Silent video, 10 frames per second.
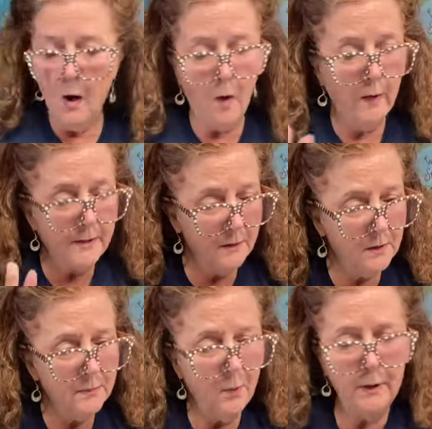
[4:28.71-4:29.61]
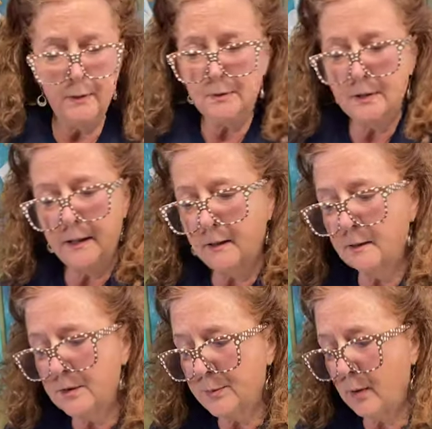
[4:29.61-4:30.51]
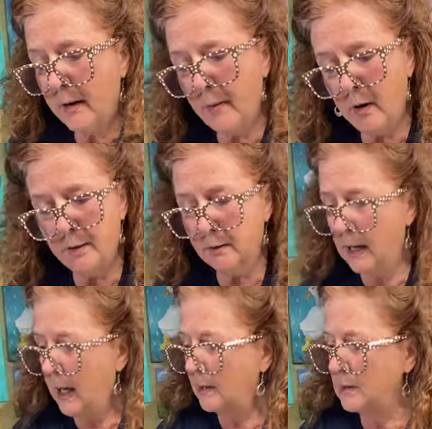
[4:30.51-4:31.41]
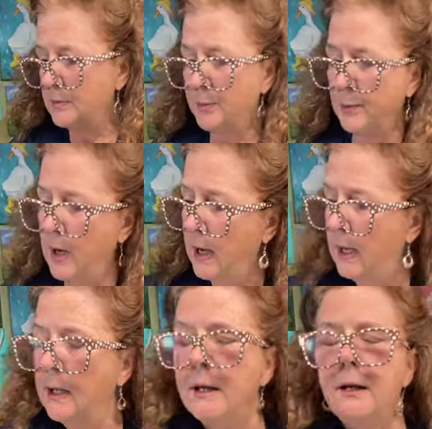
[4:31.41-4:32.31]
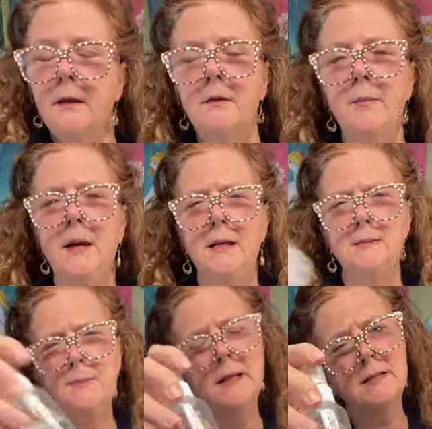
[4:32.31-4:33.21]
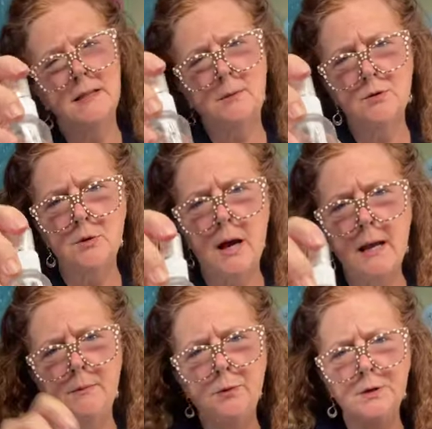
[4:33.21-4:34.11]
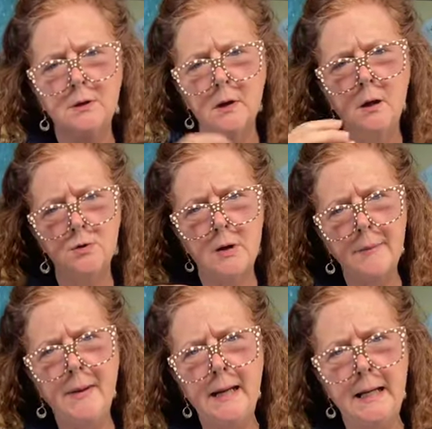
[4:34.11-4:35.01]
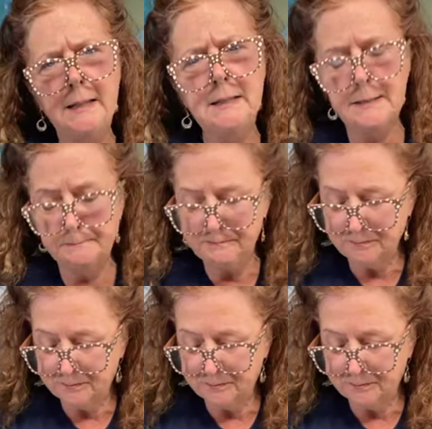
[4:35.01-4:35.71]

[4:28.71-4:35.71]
All I did this morning was take a little spray bottle and spray the paints because they were dry. I'm using the dry pans.